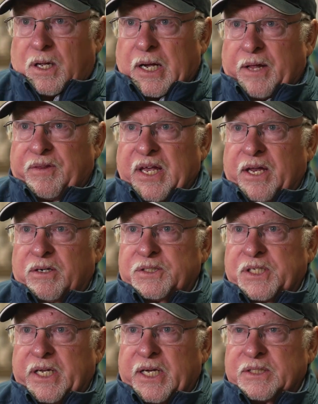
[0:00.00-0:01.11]
The
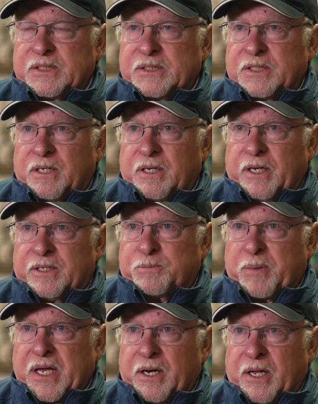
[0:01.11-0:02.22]
NRCS has
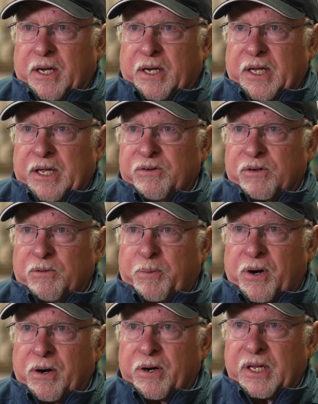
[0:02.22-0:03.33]
been an integral
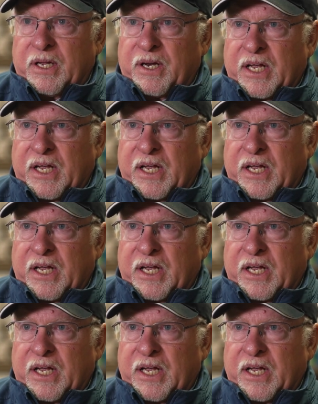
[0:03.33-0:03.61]
part in